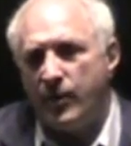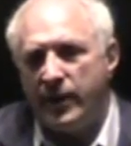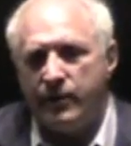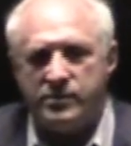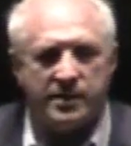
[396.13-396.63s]
but
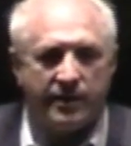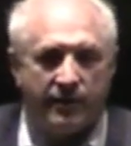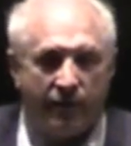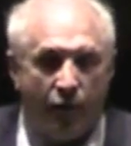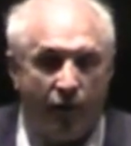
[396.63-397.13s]
he was like
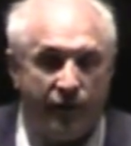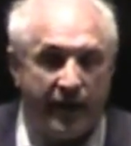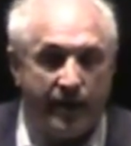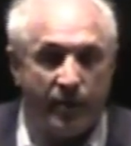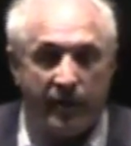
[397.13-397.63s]
a Hall of
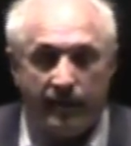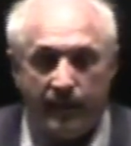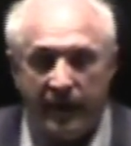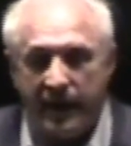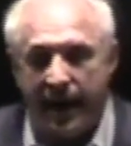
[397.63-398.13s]
Famer, a
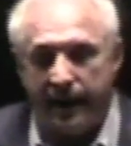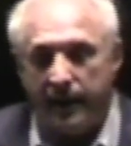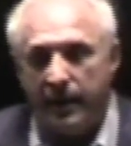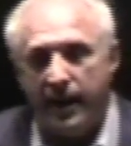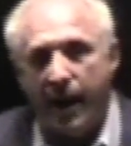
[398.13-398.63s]
big Yankee.